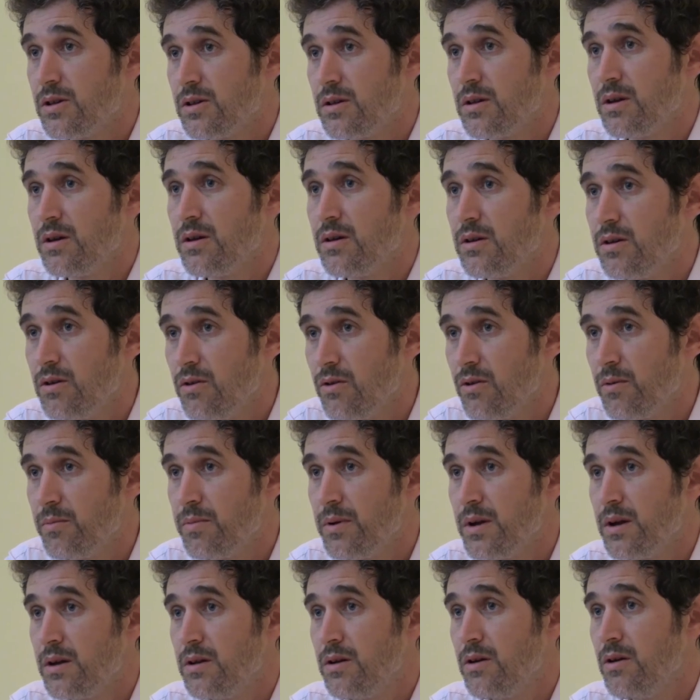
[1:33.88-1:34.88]
as the
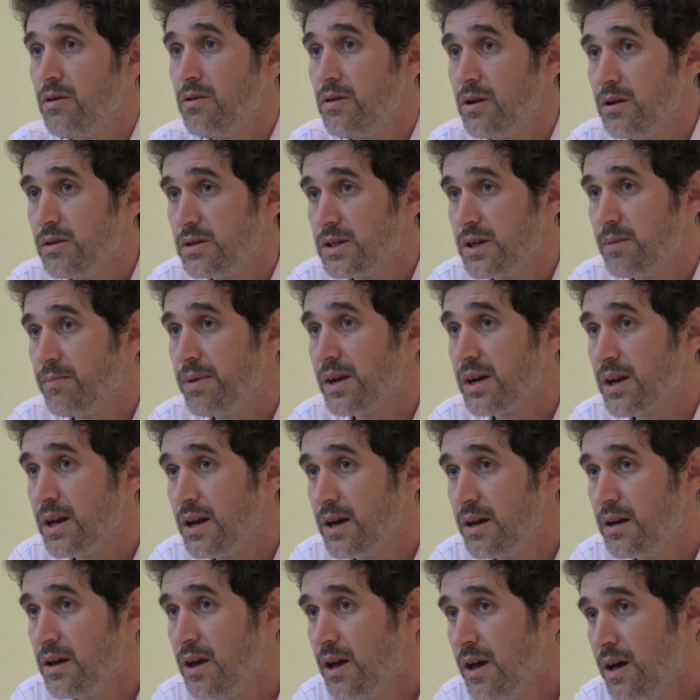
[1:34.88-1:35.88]
European Union,
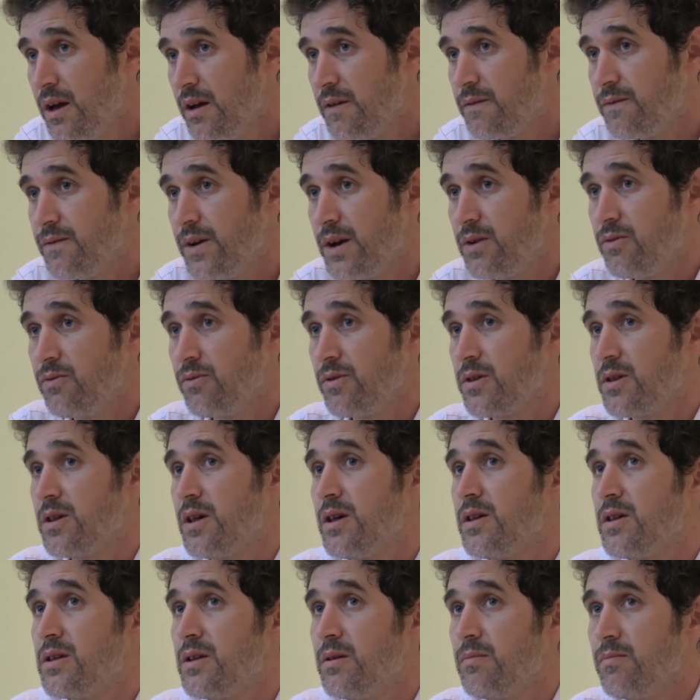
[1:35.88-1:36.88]
typically federal
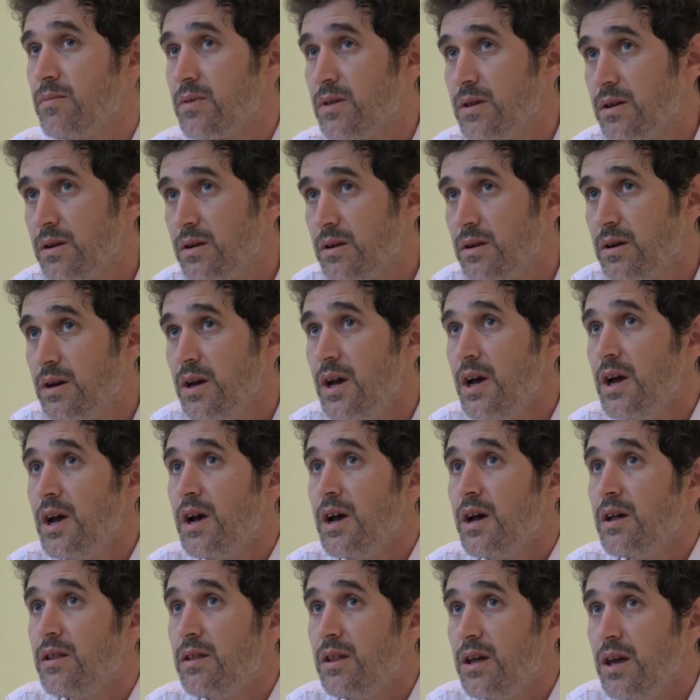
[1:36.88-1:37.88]
systems. And
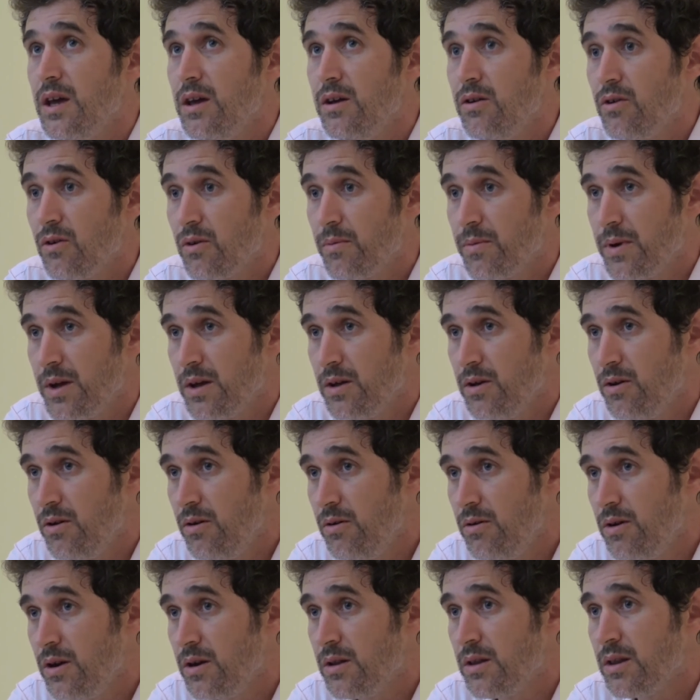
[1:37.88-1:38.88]
the European
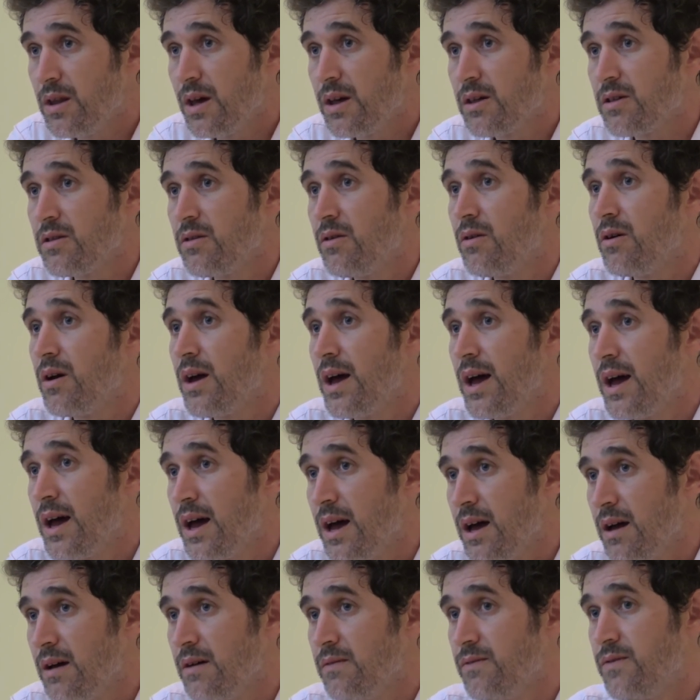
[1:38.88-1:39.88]
Union does not
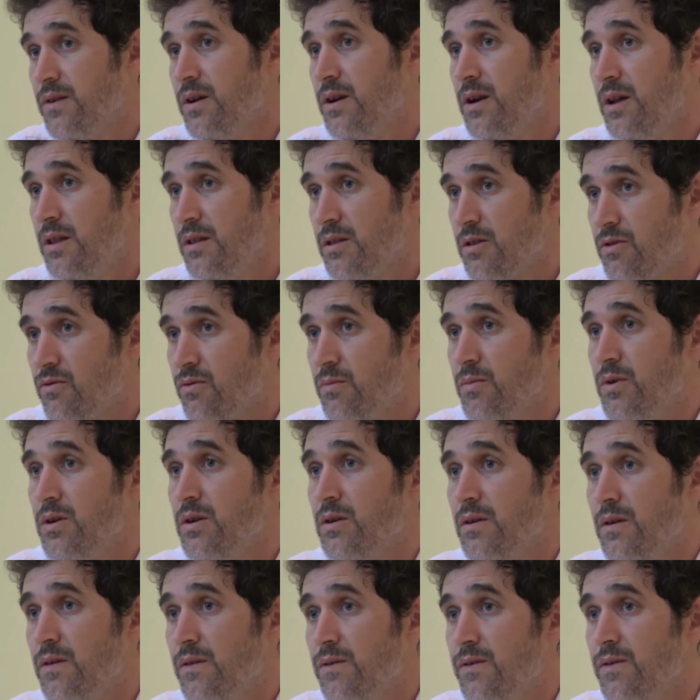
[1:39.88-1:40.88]
have an
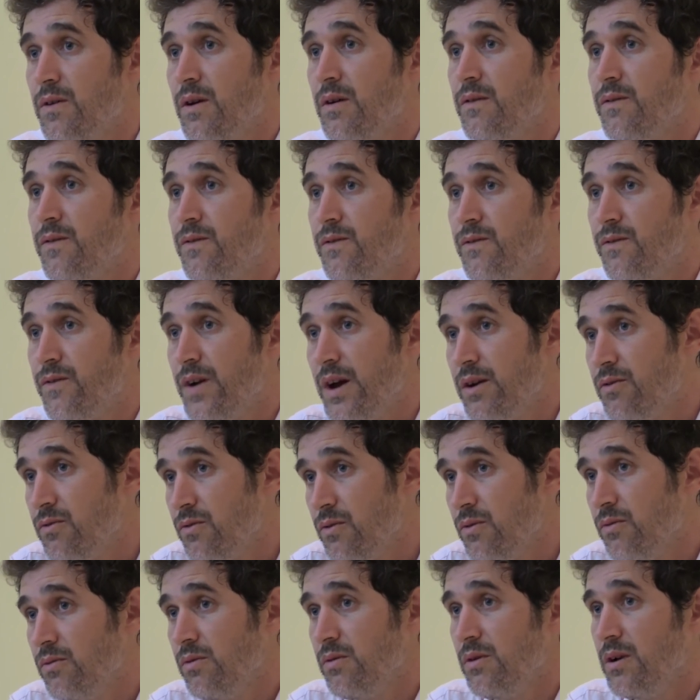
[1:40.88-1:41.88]
instrument of
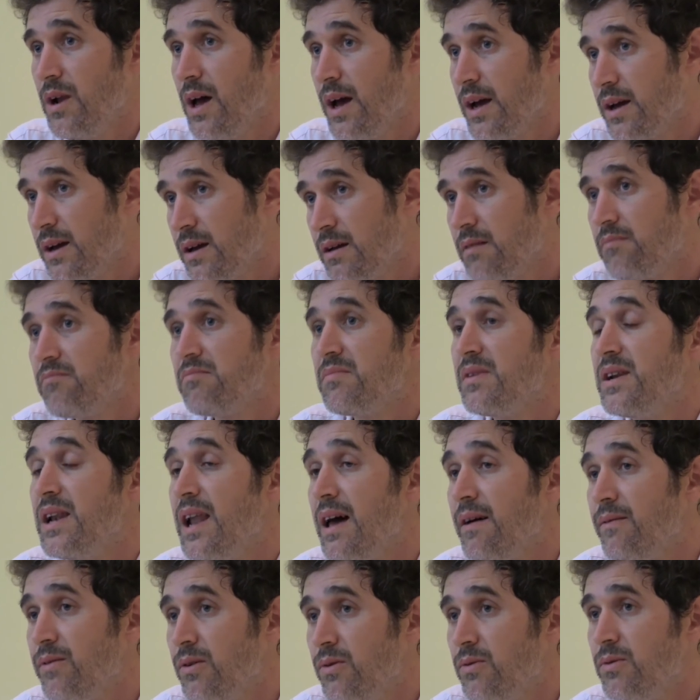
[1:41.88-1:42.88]
federal-like
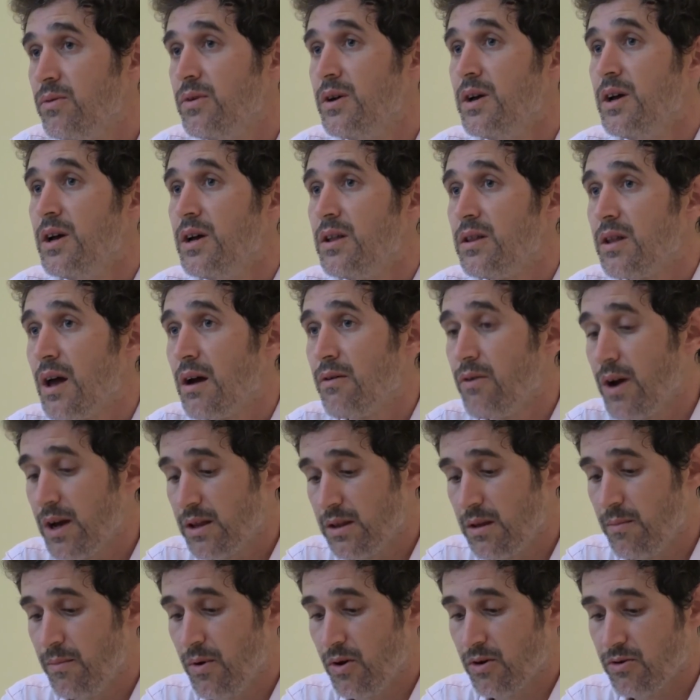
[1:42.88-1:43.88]
level
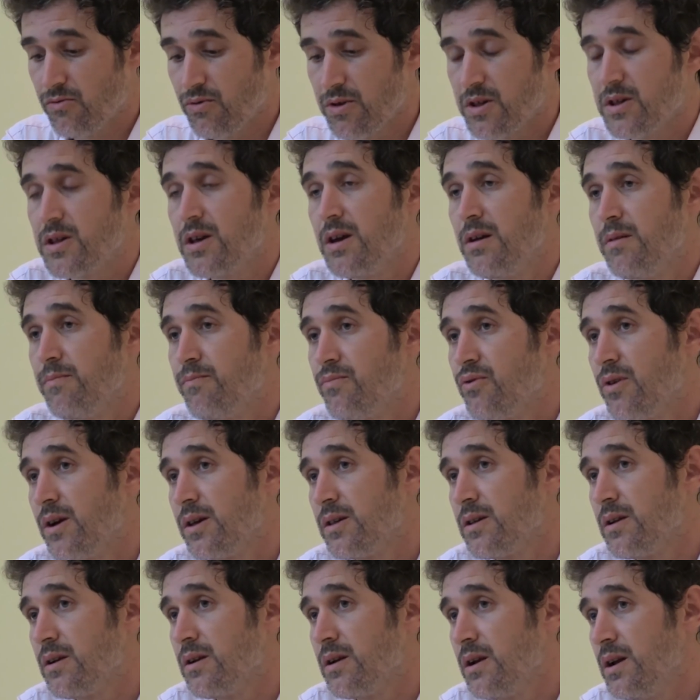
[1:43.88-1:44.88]
direct democracy
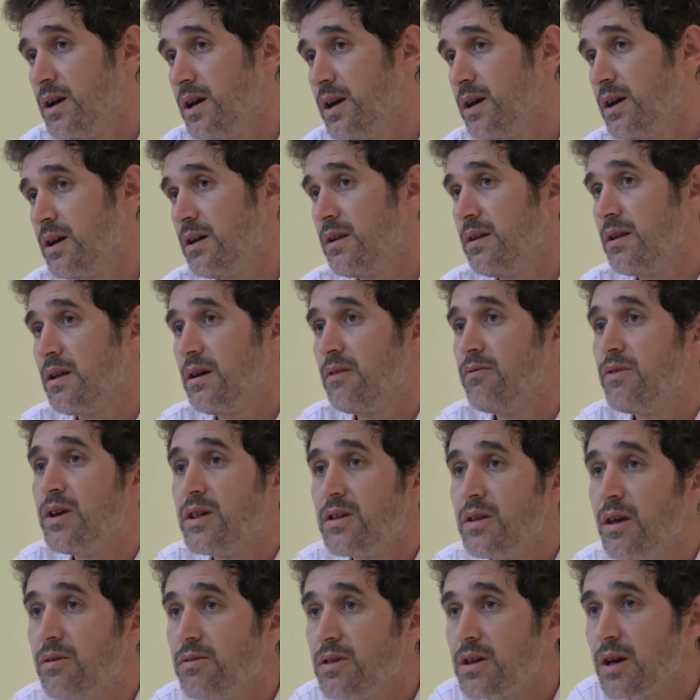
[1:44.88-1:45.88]
presently. There
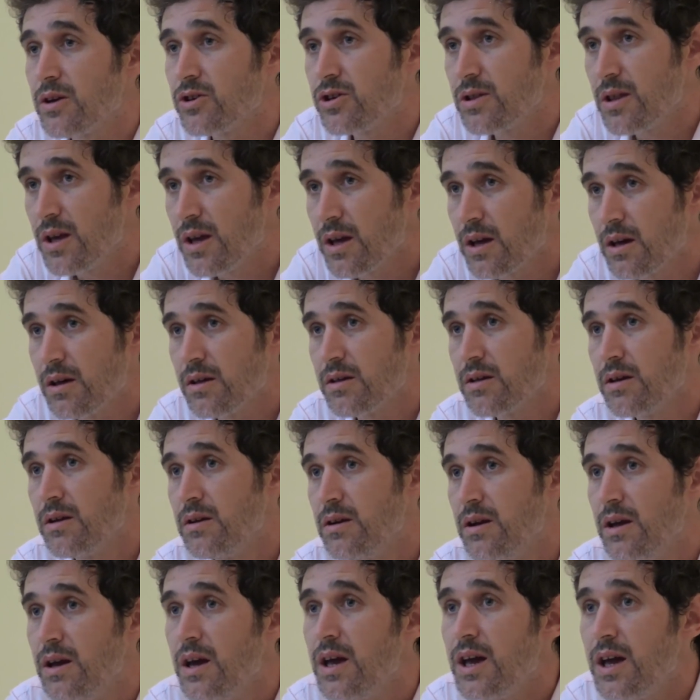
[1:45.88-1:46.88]
is no such thing as
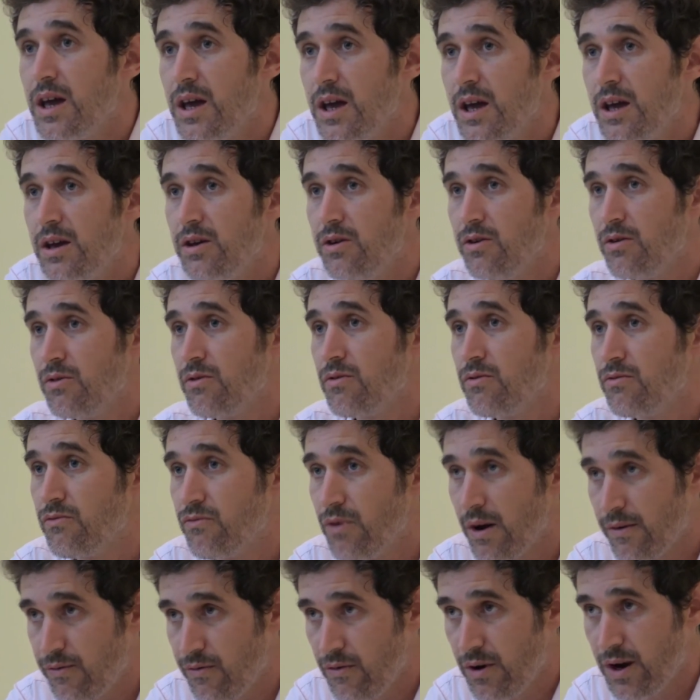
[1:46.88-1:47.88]
an EU
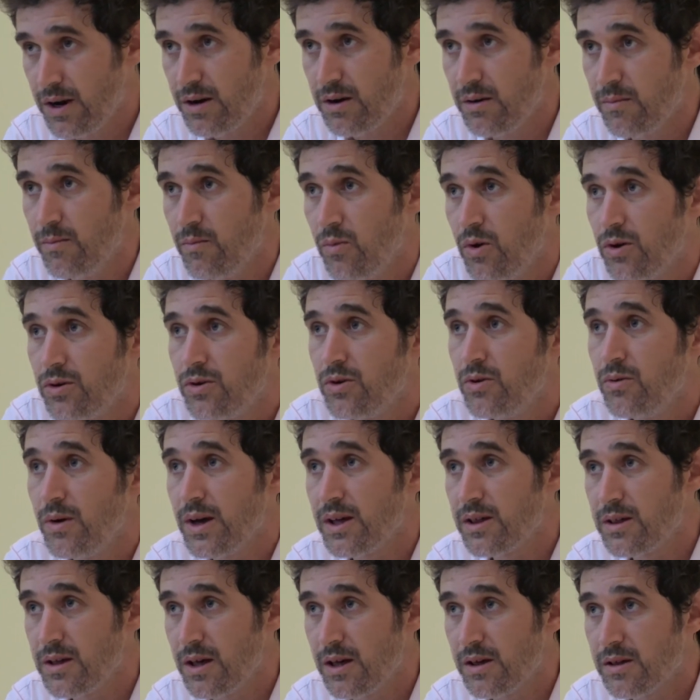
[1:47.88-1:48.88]
referendum. What do
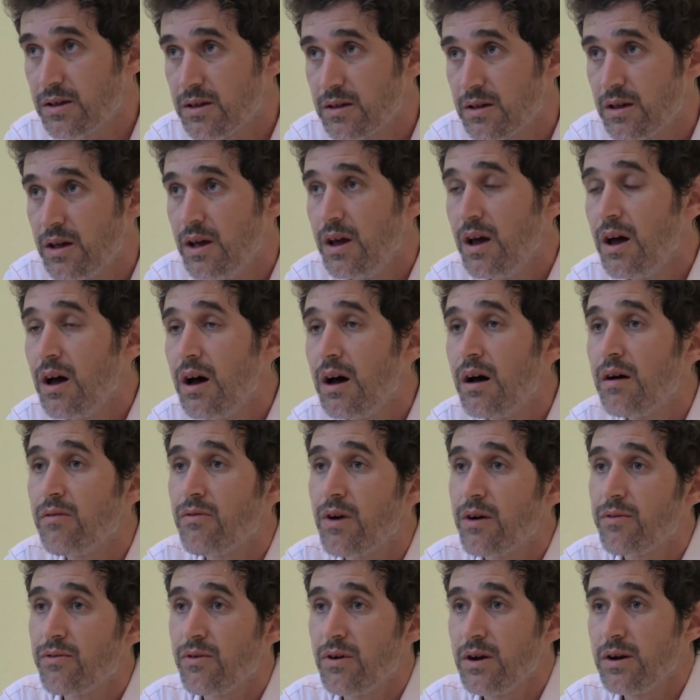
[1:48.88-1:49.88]
exist are
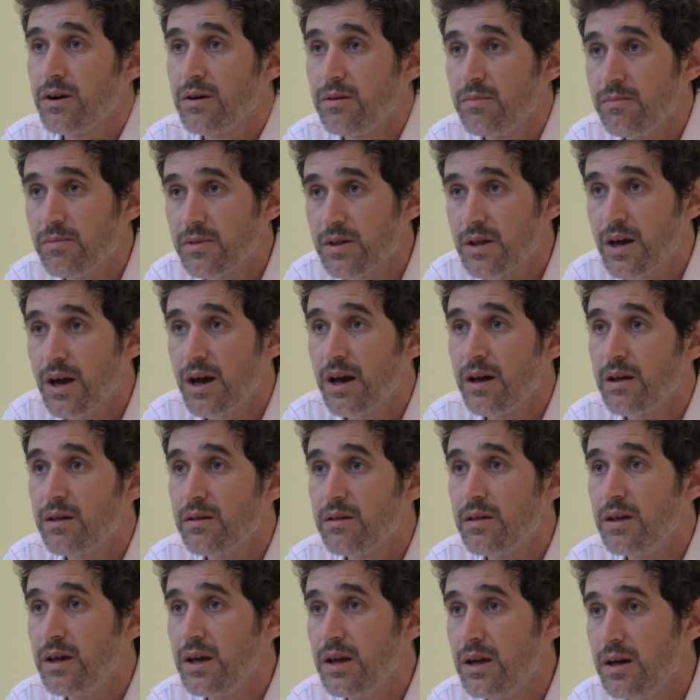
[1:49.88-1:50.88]
referendums at
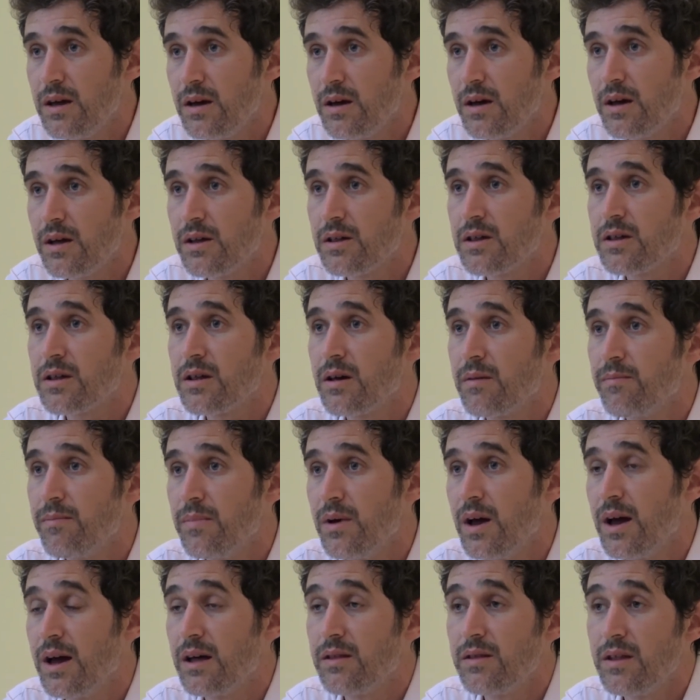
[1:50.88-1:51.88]
the uh, sub
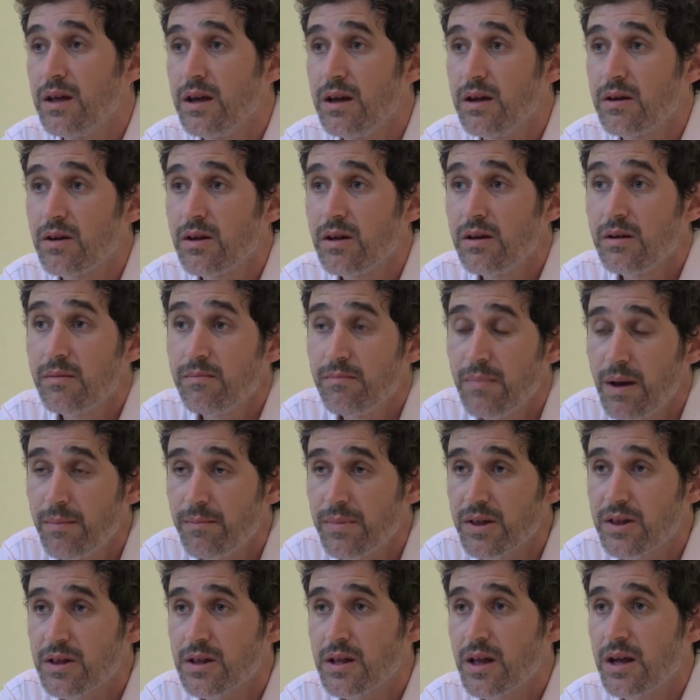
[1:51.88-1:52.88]
at the
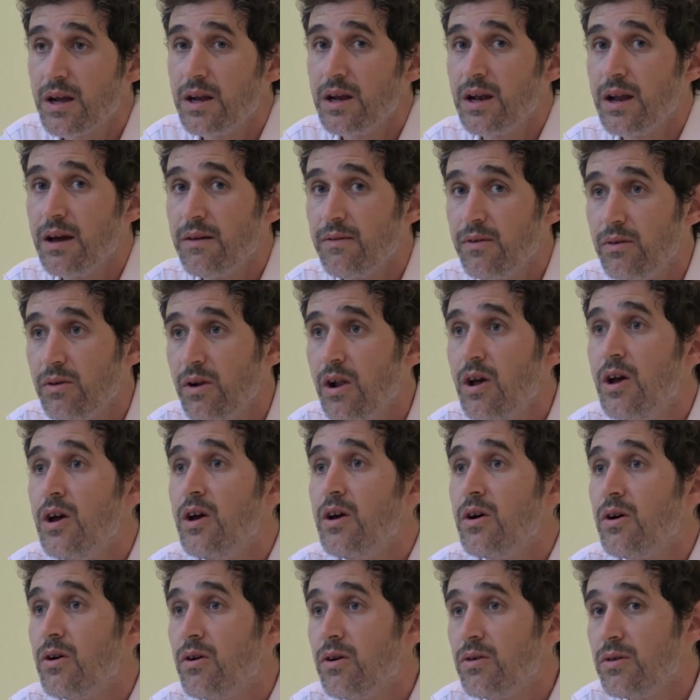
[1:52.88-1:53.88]
member state level,
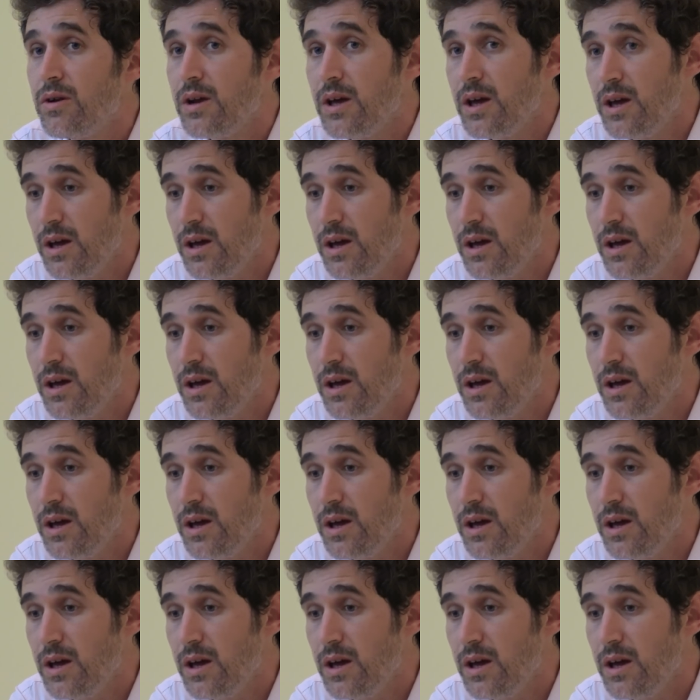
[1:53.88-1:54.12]
on